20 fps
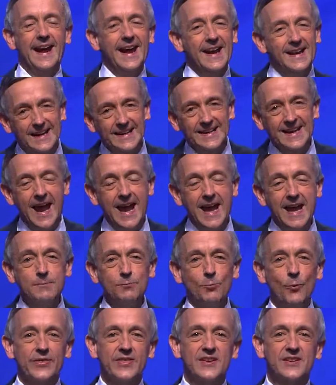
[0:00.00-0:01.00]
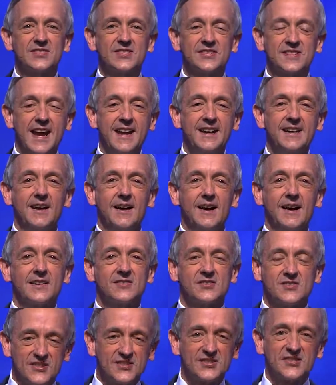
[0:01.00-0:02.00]
In a game with the San
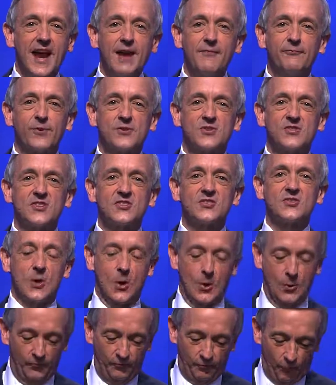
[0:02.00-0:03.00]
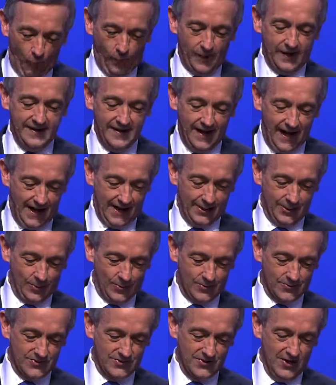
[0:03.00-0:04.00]
Francisco
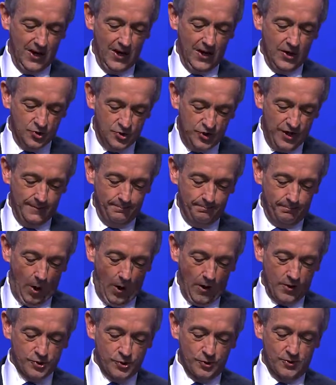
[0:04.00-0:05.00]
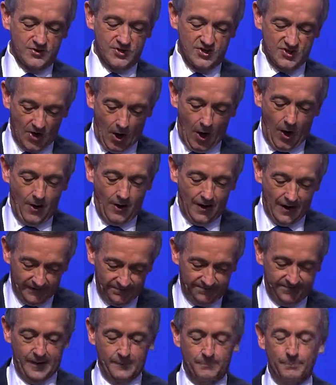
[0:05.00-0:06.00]
49ers, Jim Marshall saw
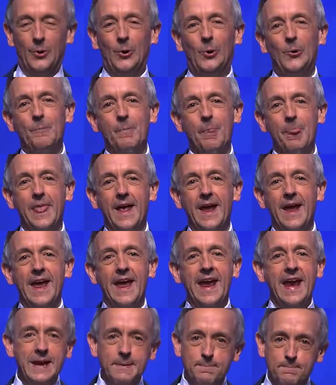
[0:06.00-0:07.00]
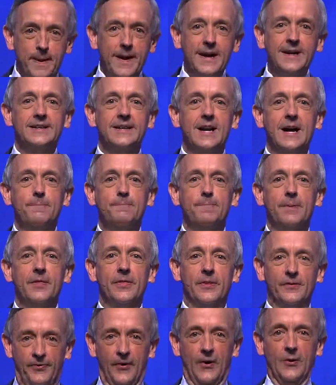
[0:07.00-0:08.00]
a fumble. He picked
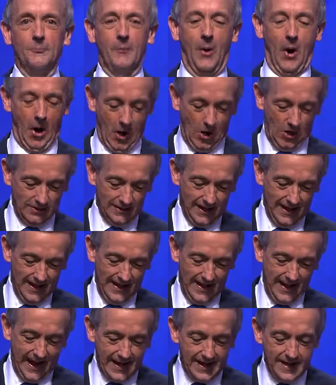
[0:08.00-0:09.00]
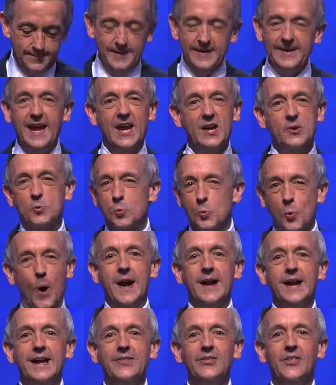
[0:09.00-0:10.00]
up the football and he began
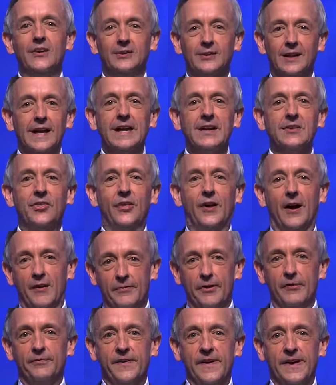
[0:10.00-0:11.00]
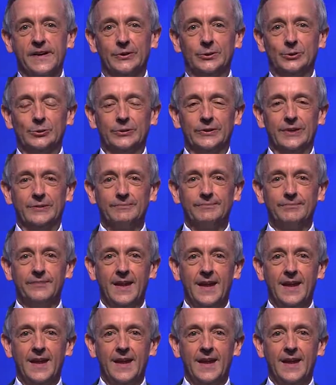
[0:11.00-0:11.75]
running the length of the field.